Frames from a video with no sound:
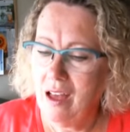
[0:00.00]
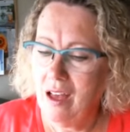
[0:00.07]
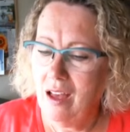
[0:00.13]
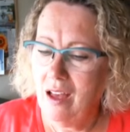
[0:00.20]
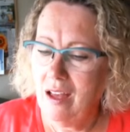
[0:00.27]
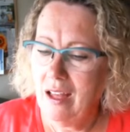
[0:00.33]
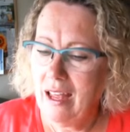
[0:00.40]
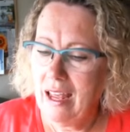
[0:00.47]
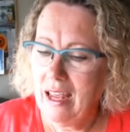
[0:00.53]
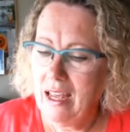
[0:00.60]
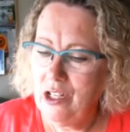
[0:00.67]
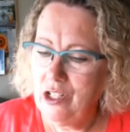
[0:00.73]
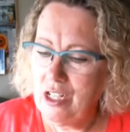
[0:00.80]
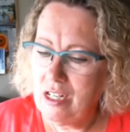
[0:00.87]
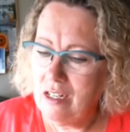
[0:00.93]

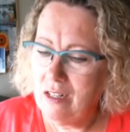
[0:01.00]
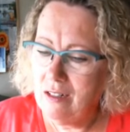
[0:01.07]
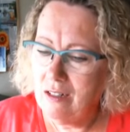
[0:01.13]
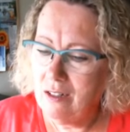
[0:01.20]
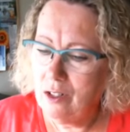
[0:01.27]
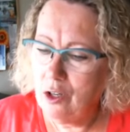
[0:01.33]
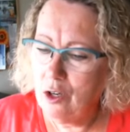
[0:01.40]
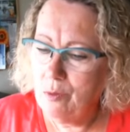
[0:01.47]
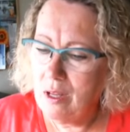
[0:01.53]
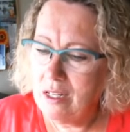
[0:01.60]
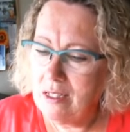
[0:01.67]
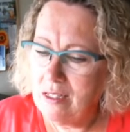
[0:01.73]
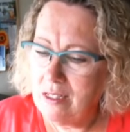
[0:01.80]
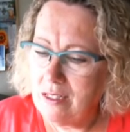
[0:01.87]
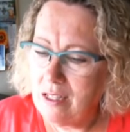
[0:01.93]
Angie
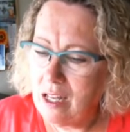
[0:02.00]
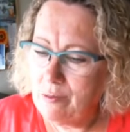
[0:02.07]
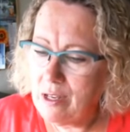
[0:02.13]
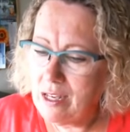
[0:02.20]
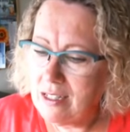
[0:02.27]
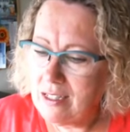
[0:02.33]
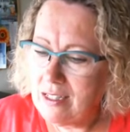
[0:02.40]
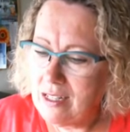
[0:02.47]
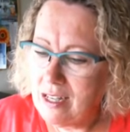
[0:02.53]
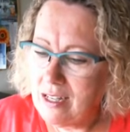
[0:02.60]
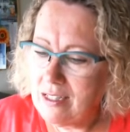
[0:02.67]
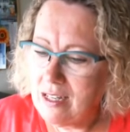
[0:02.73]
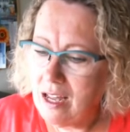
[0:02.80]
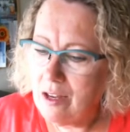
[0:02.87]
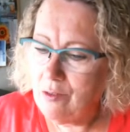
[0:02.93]
Gomez Labe
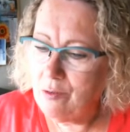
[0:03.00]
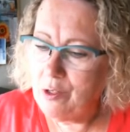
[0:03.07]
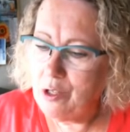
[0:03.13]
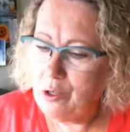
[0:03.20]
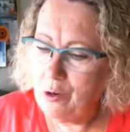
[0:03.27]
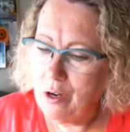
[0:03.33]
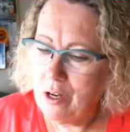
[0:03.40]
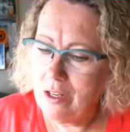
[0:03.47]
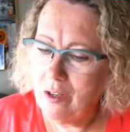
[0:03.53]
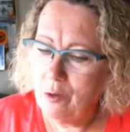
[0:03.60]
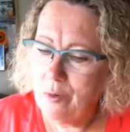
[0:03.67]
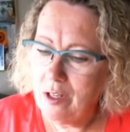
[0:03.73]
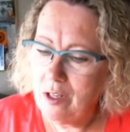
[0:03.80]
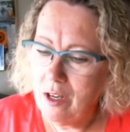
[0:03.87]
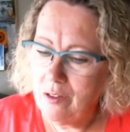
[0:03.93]
says, hi from New York. Oh
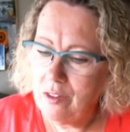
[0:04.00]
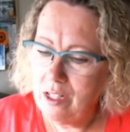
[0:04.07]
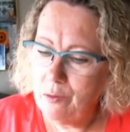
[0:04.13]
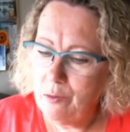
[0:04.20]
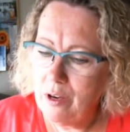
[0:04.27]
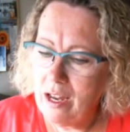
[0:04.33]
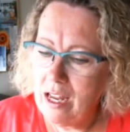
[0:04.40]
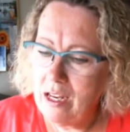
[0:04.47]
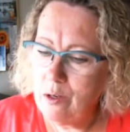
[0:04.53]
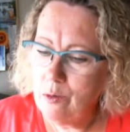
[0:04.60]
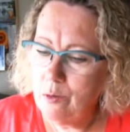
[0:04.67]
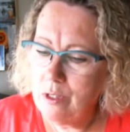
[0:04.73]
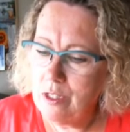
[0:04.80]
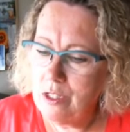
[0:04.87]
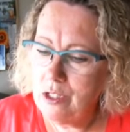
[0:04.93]
my God, the number
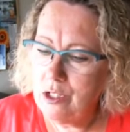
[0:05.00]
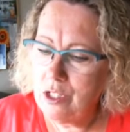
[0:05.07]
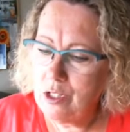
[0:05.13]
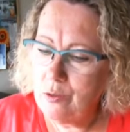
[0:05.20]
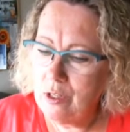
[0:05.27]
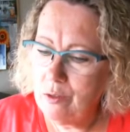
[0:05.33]
8 was just